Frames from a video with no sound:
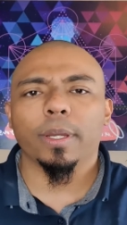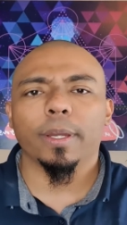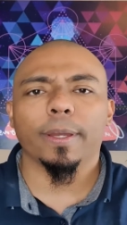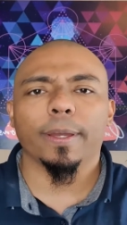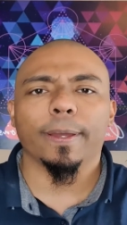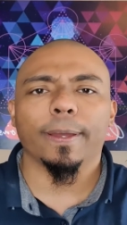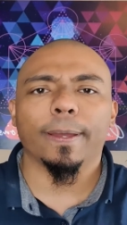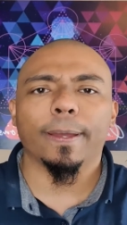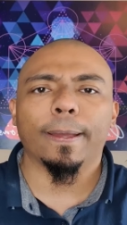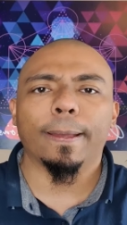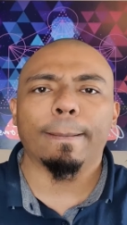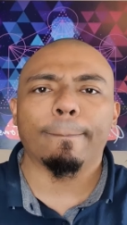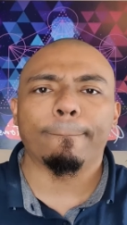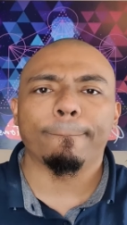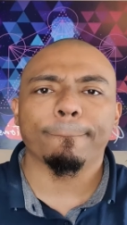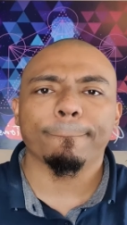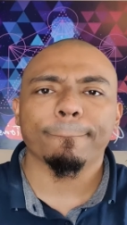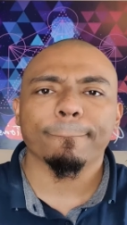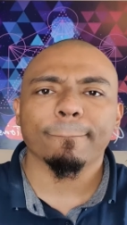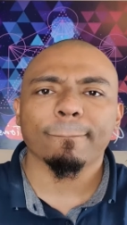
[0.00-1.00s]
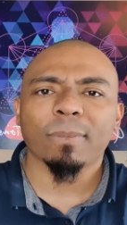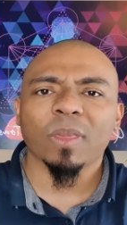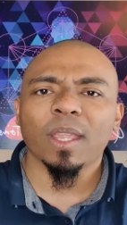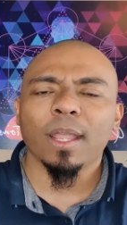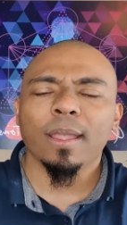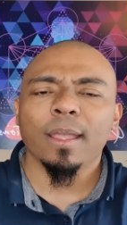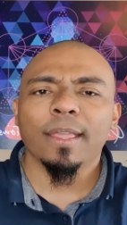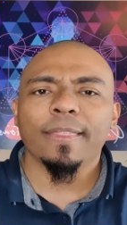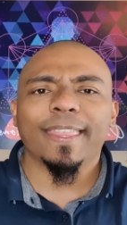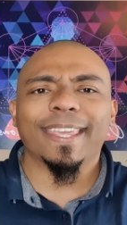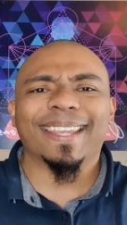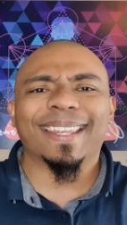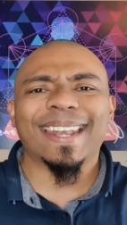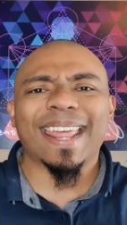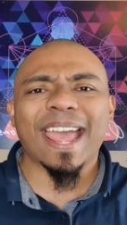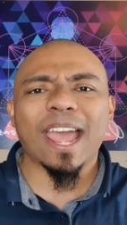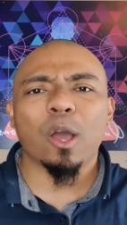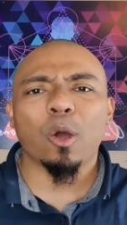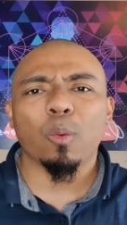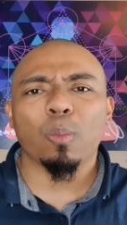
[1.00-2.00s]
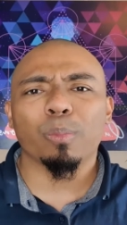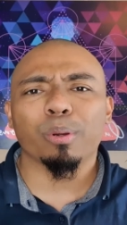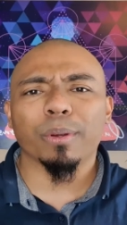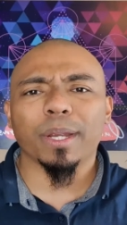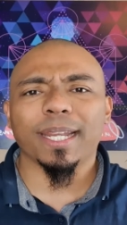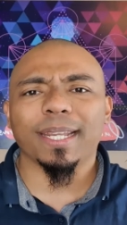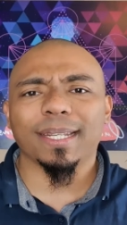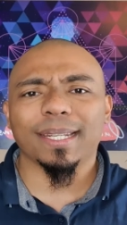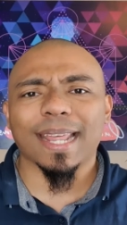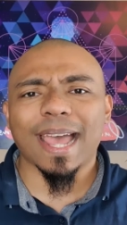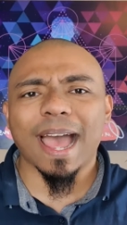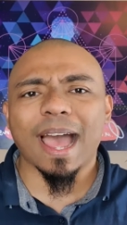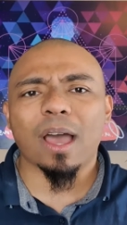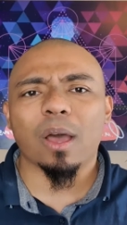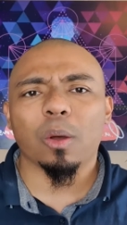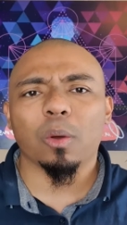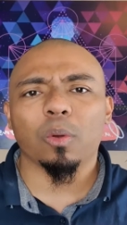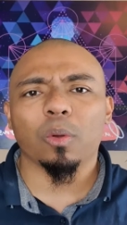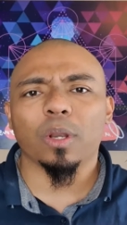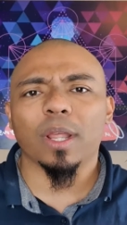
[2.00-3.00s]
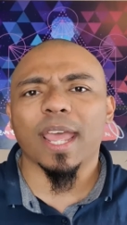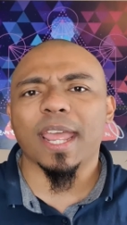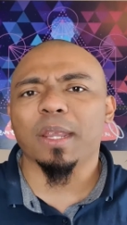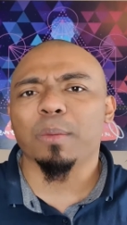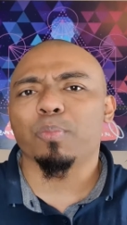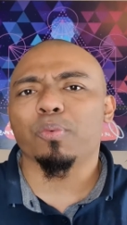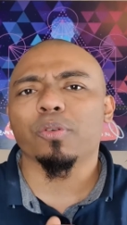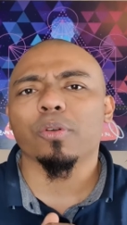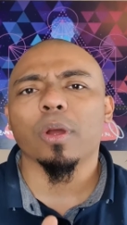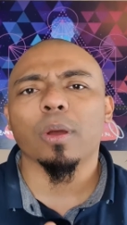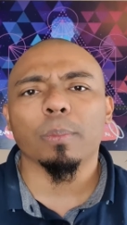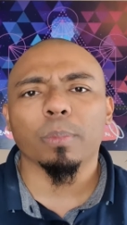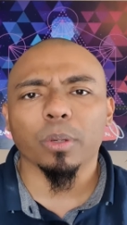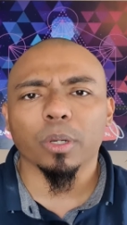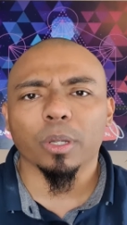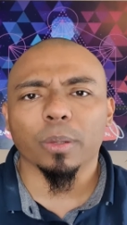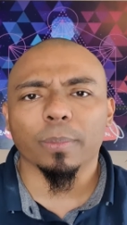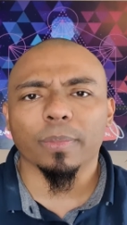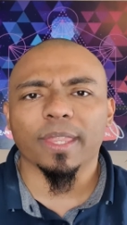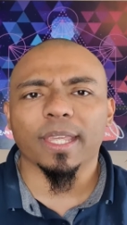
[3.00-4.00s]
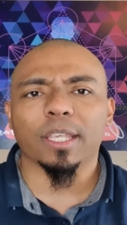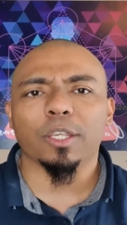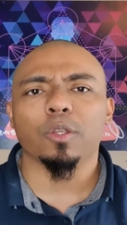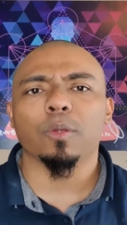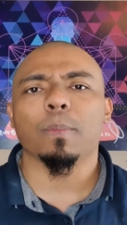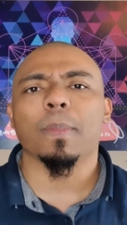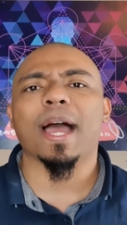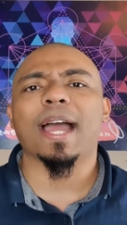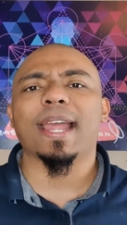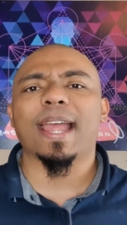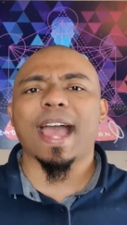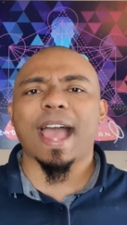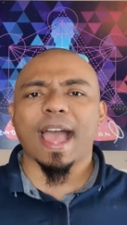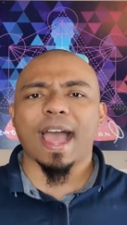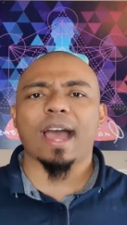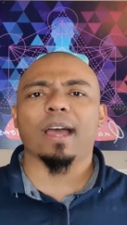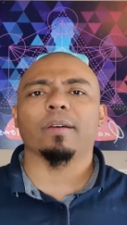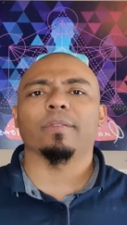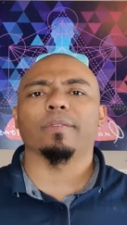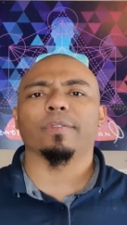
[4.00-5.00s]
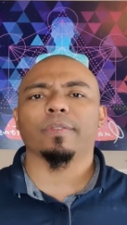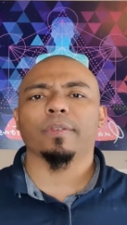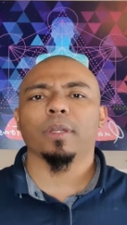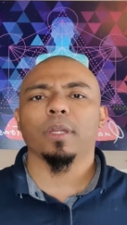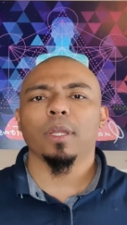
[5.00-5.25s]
that can help break down a problem that you might have.